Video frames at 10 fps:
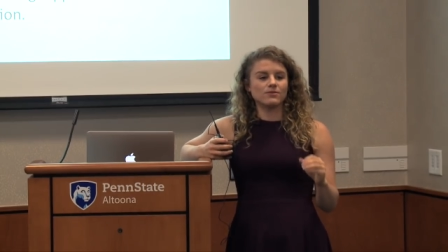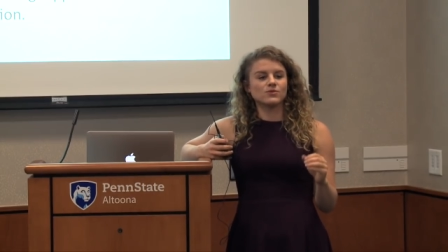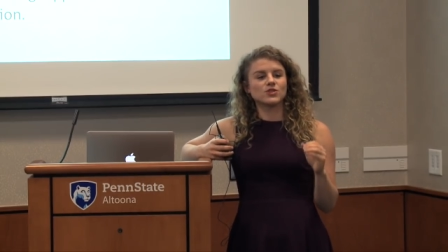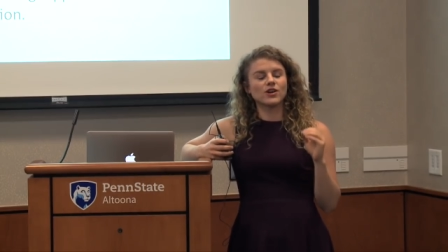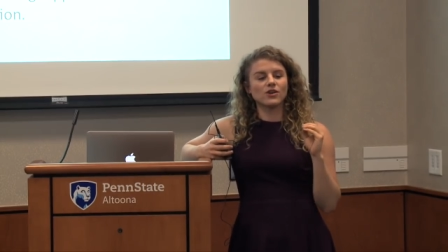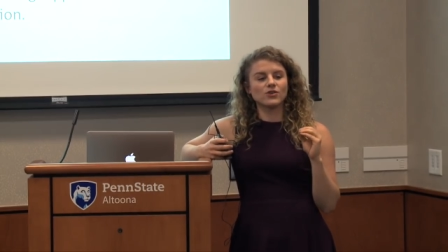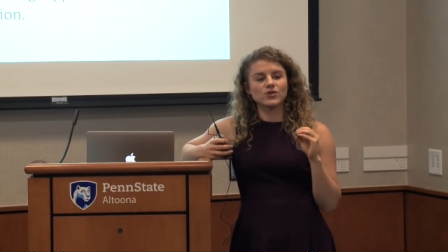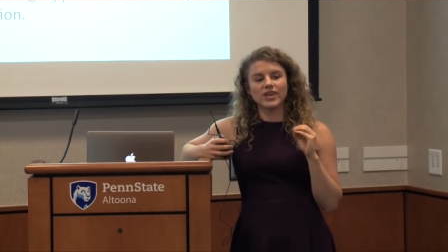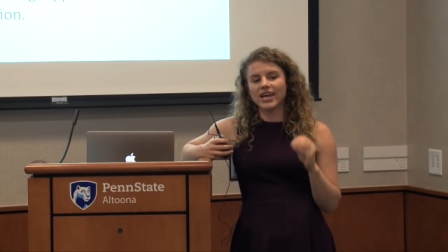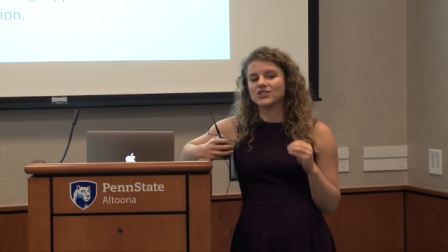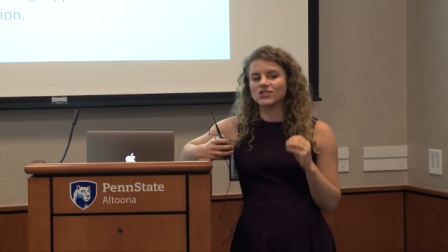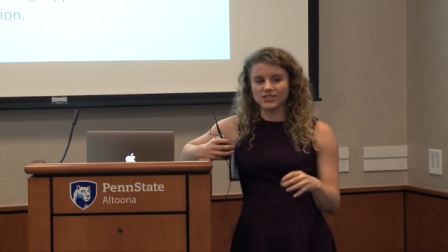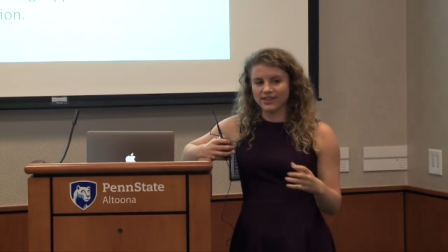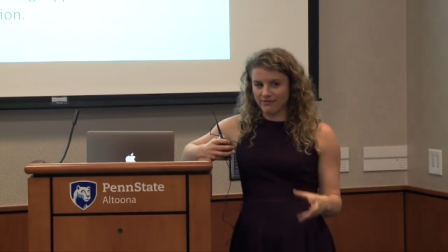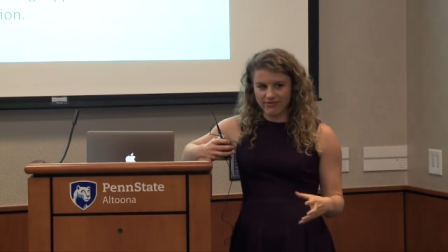So you can't
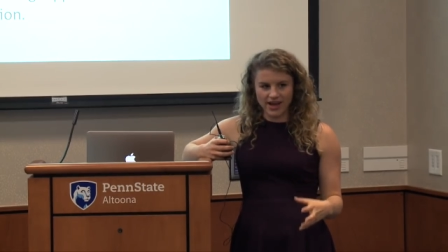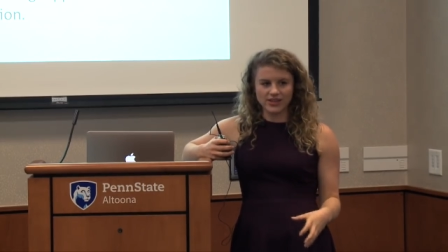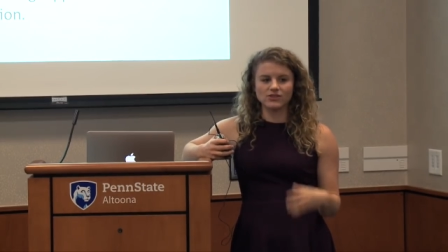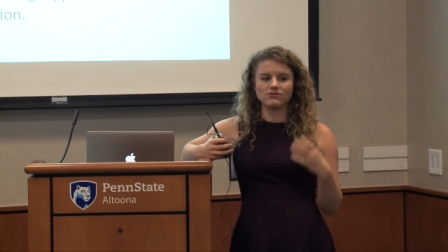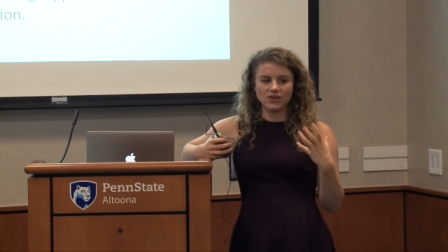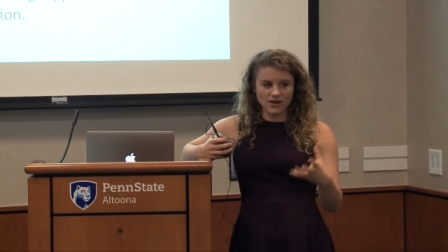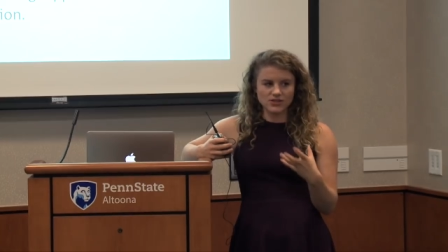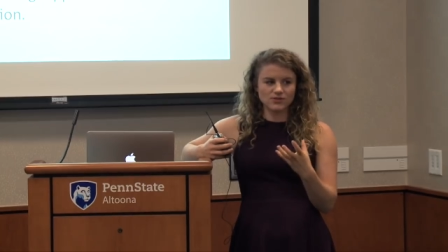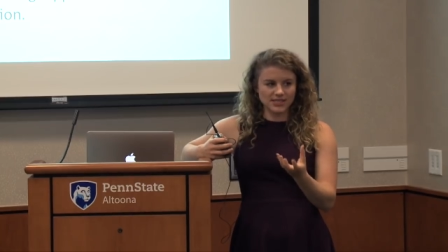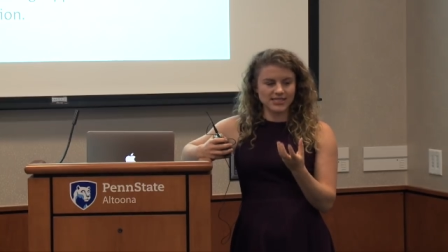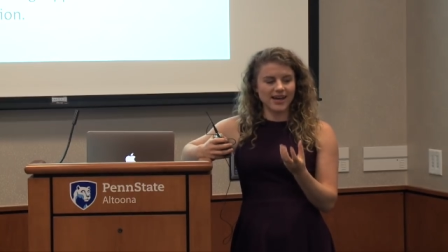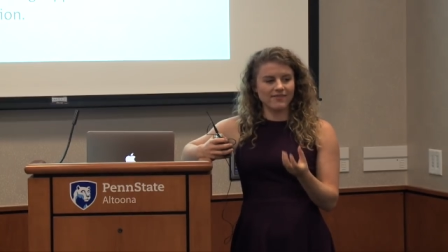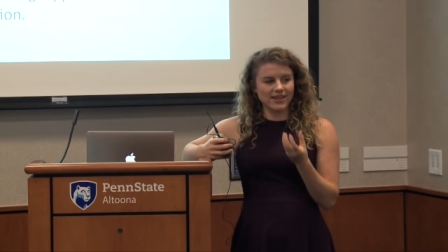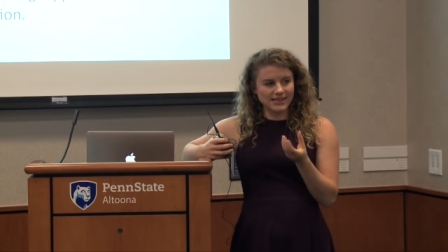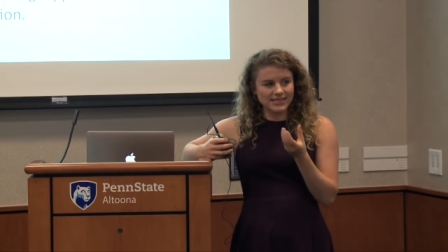just have fat. You also need to have
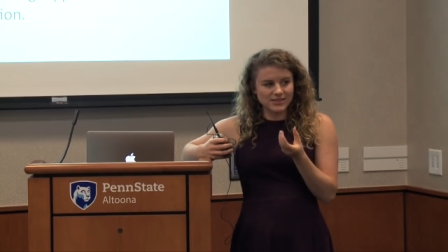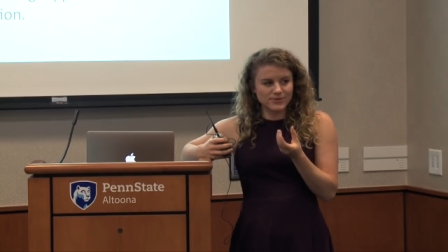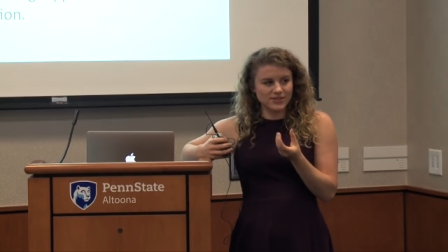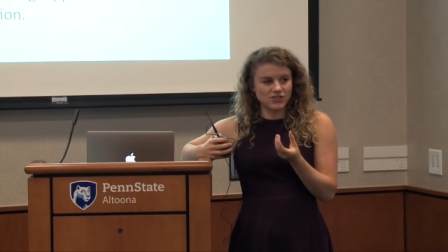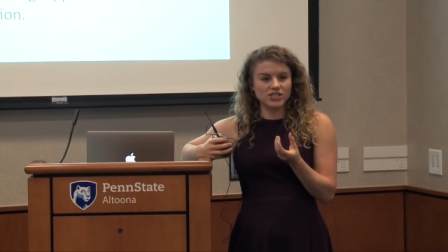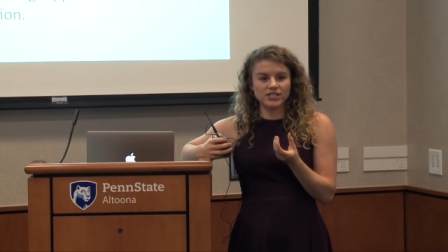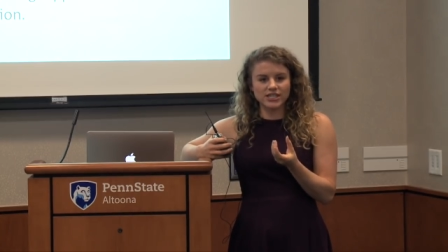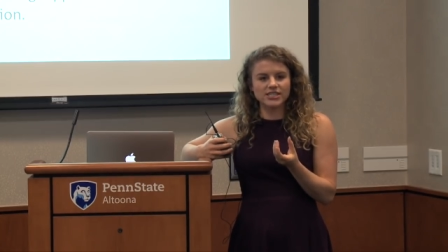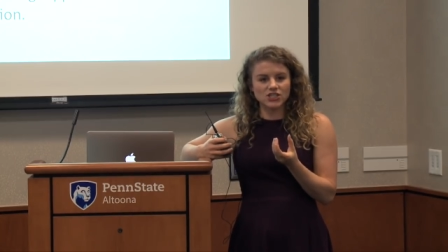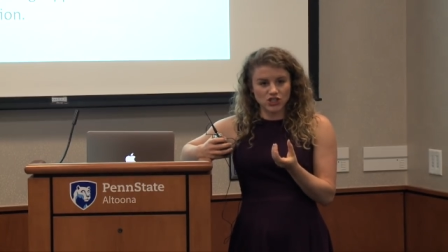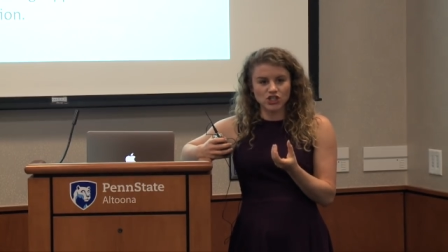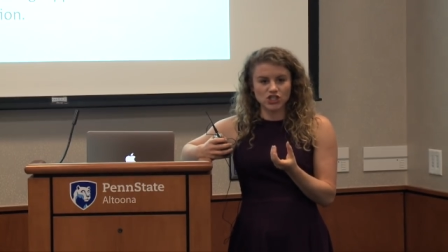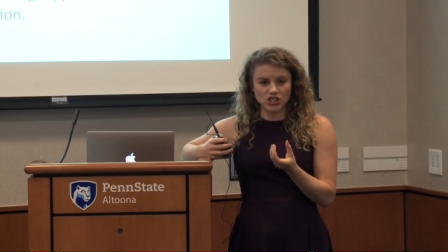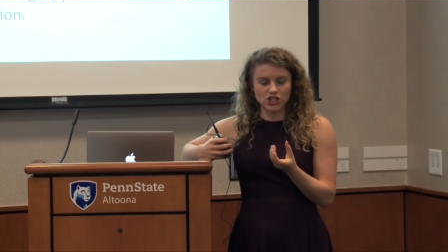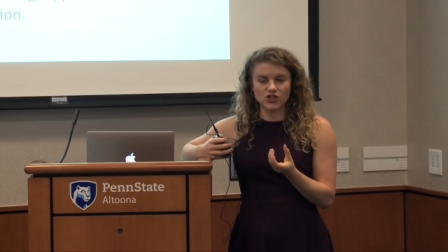that little bit of sugar to
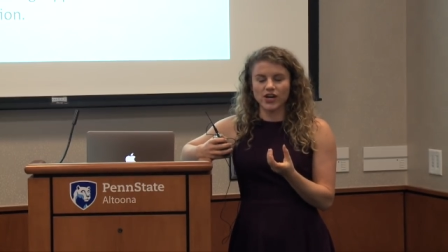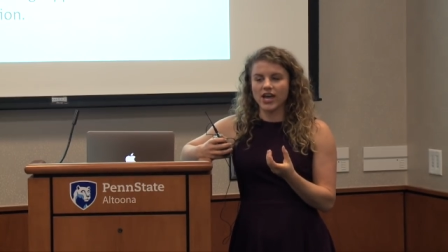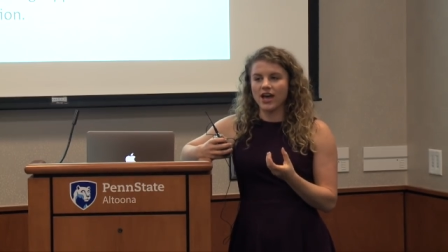cushion you.